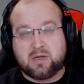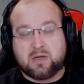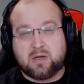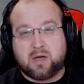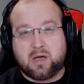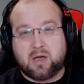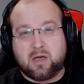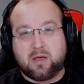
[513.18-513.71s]

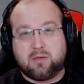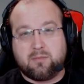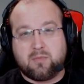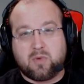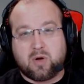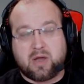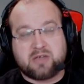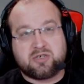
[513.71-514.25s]
or
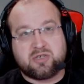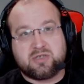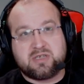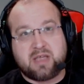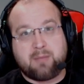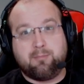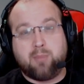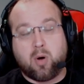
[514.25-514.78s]
I should
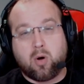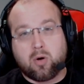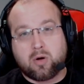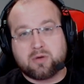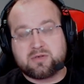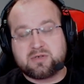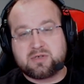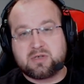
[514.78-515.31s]
say
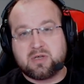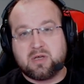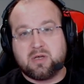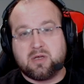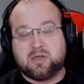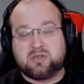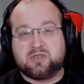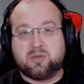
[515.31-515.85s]
parts,
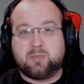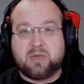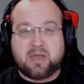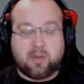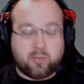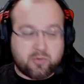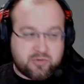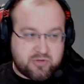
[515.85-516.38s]
to be
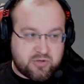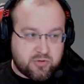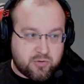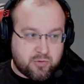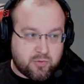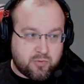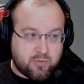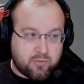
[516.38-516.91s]
able
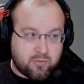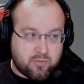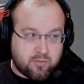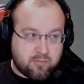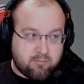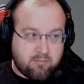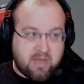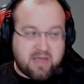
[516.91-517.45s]
to
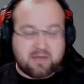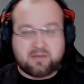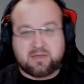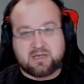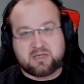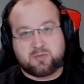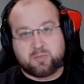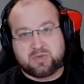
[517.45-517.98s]
make
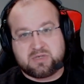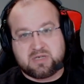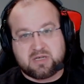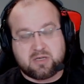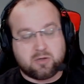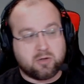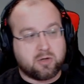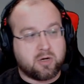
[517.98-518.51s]
this
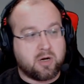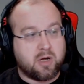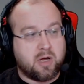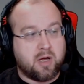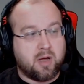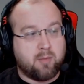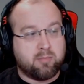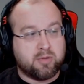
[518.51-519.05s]
particular
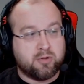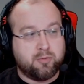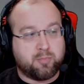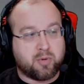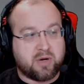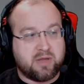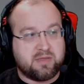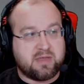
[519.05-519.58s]

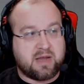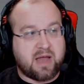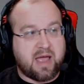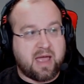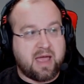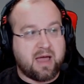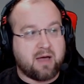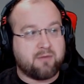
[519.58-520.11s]
blueprint that I
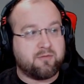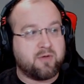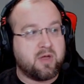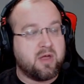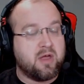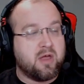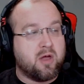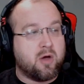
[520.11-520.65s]
have.
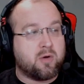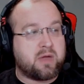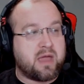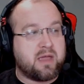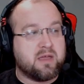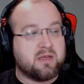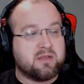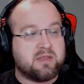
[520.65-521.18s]

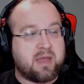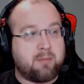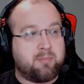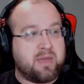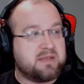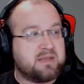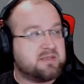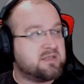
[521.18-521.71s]
Okay, that
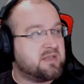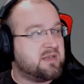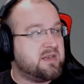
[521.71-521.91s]
begs the